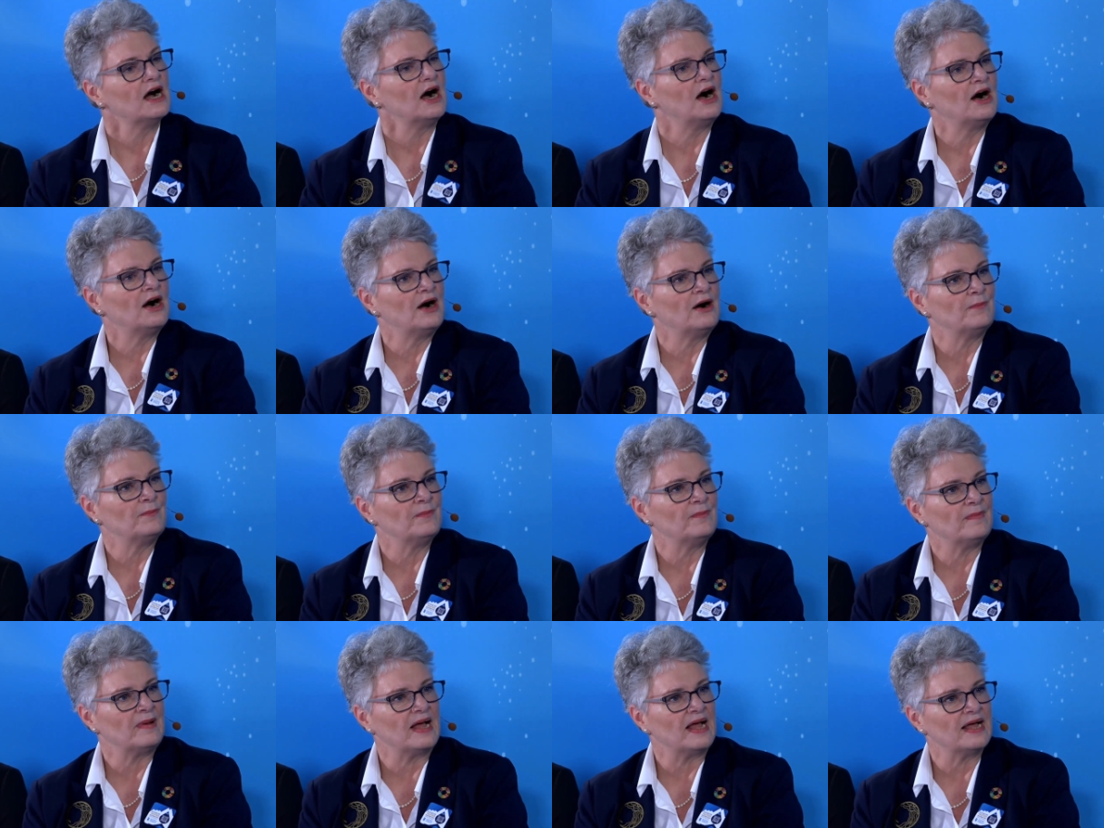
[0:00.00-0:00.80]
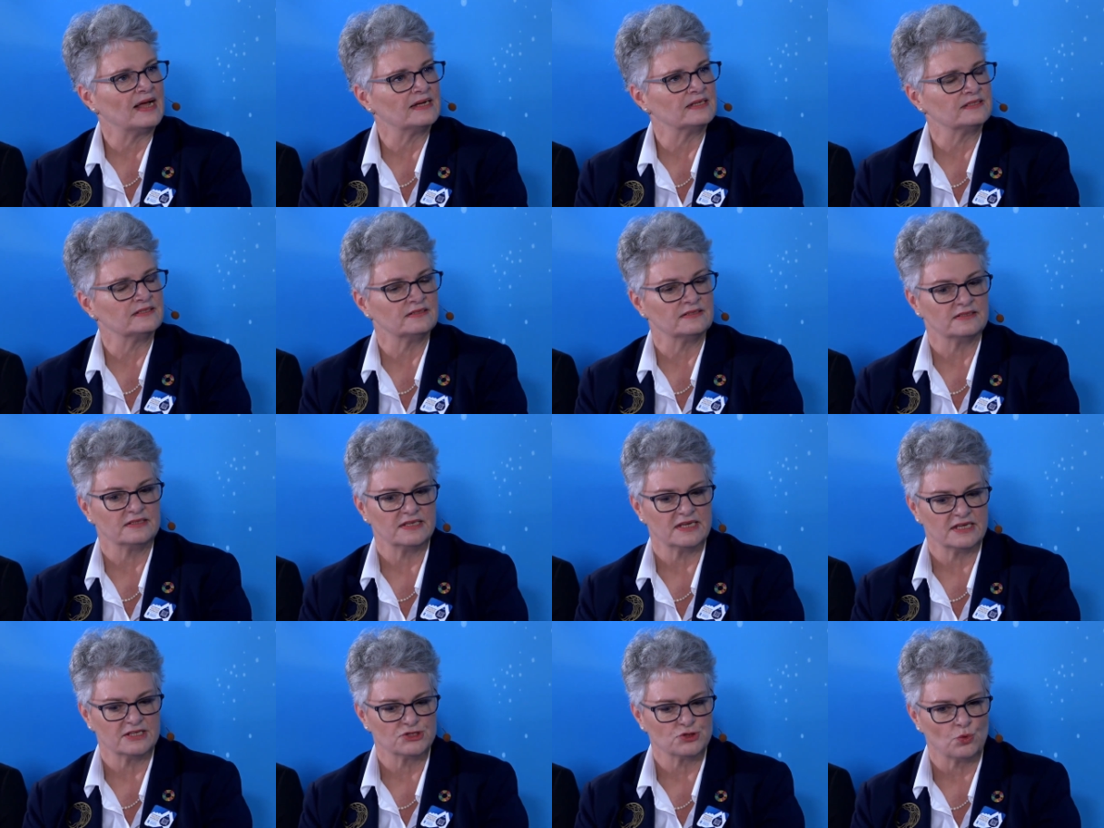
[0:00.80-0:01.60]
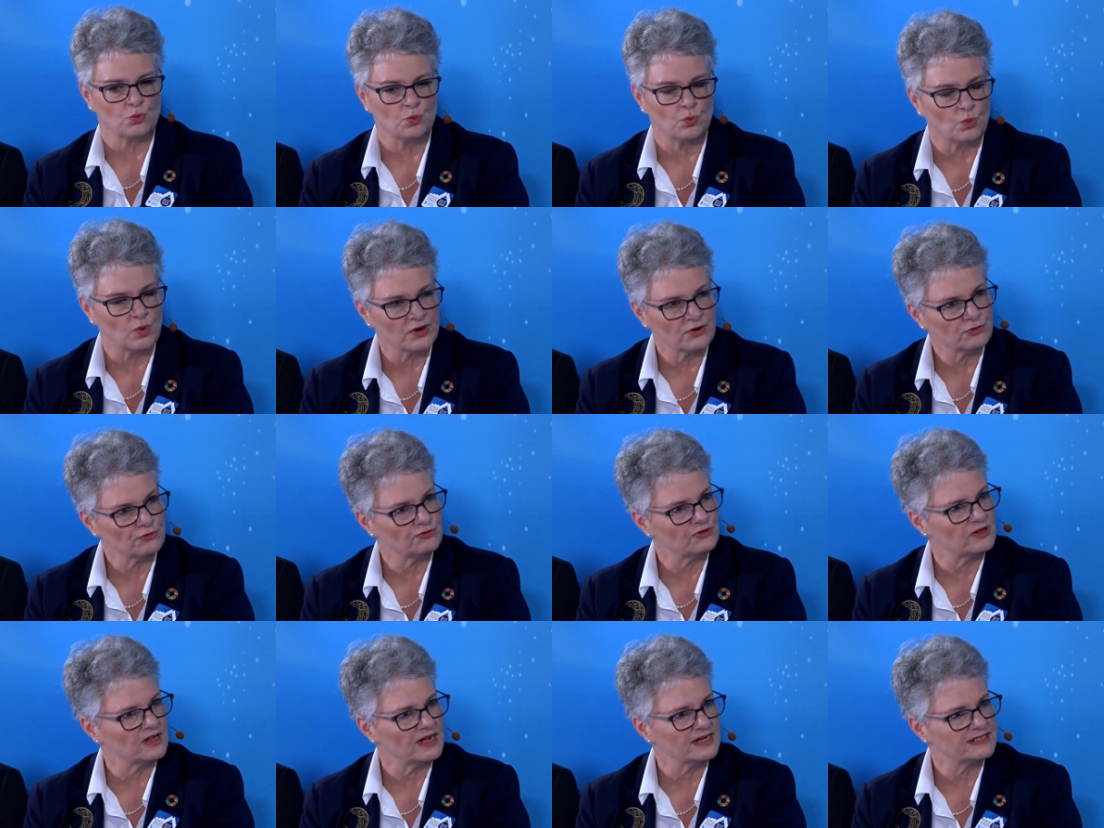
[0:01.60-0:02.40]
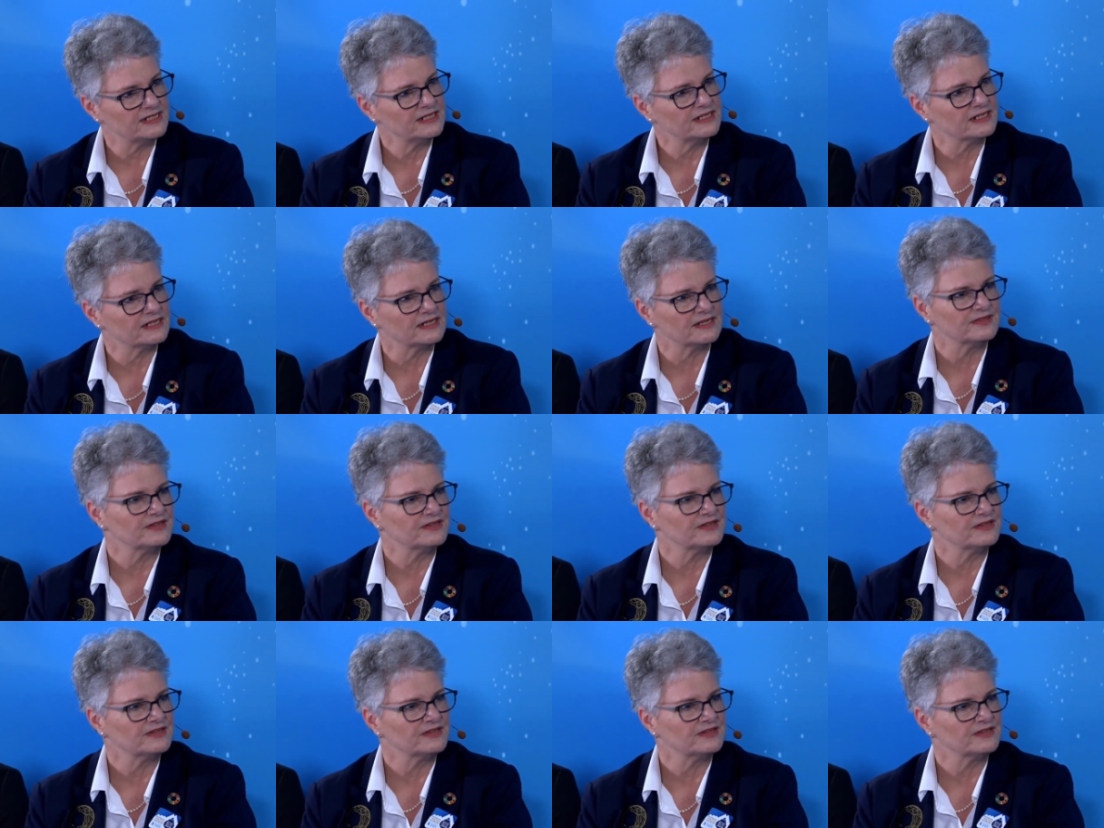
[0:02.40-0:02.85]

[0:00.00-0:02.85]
And it's a wonderful idea.